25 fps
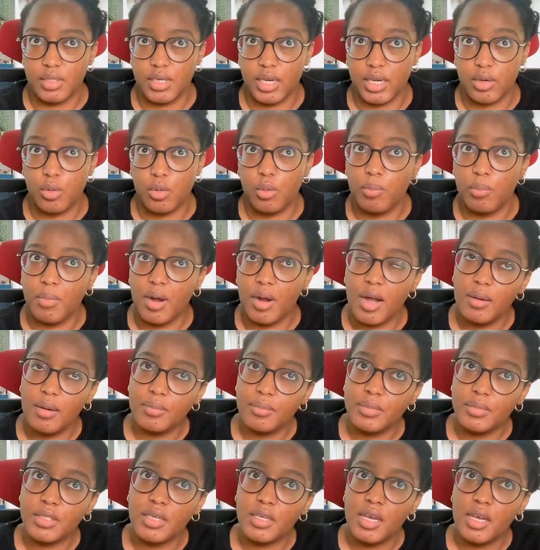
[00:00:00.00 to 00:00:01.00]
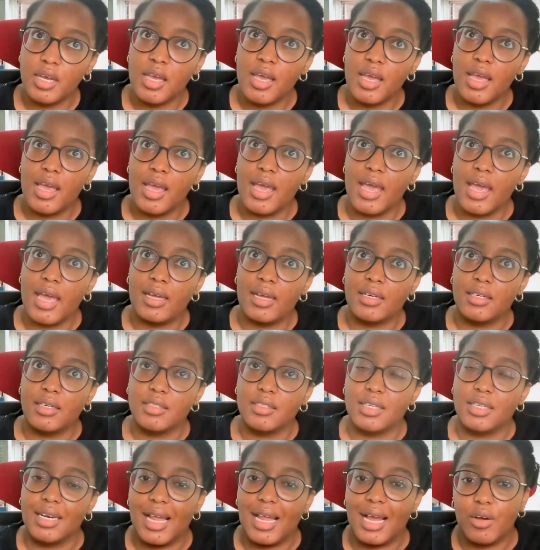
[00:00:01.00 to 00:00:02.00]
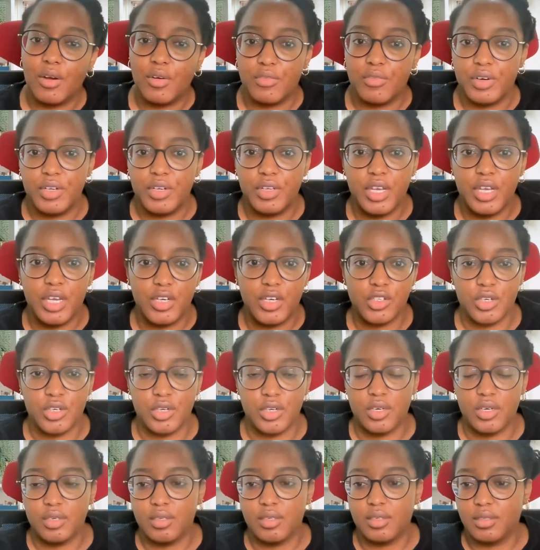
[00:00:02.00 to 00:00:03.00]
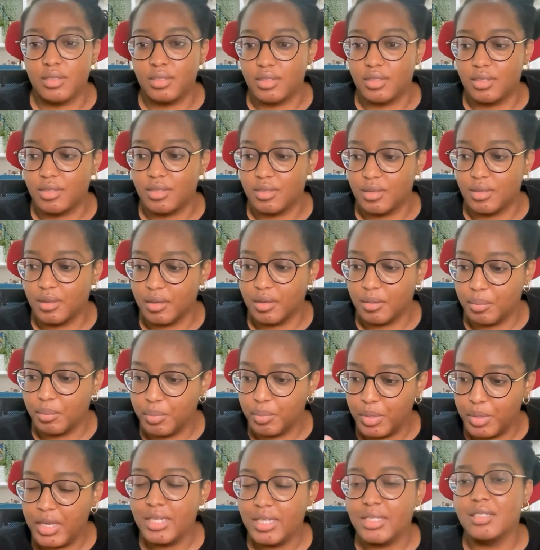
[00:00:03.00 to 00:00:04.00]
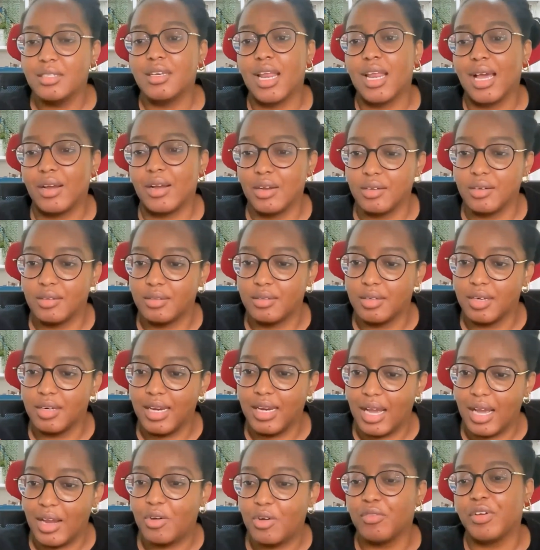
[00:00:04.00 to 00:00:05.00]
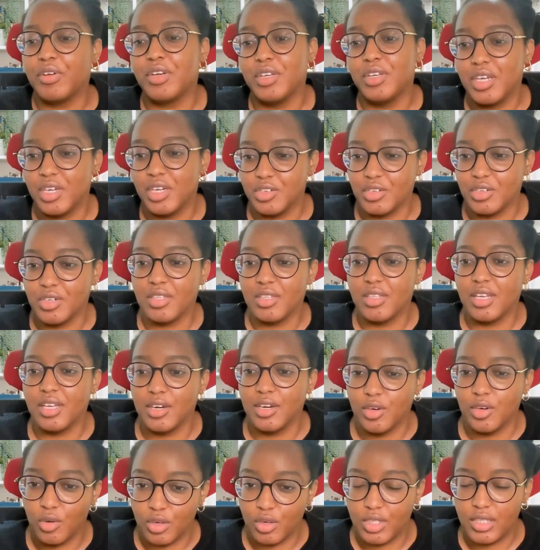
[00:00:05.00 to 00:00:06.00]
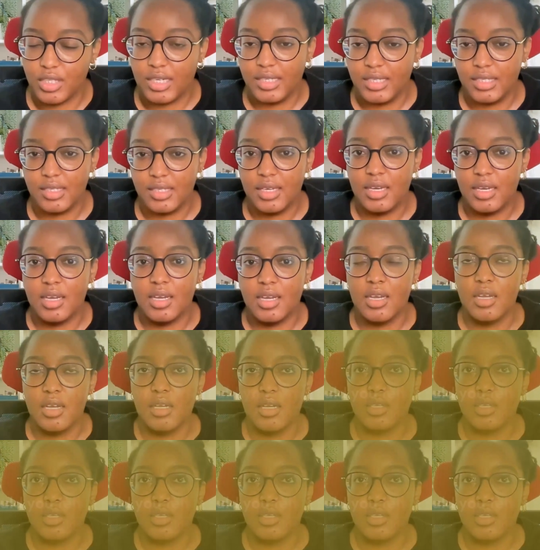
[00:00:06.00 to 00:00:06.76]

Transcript: stay-at-home moms. And the lack of education breeds lack of education in their daughters.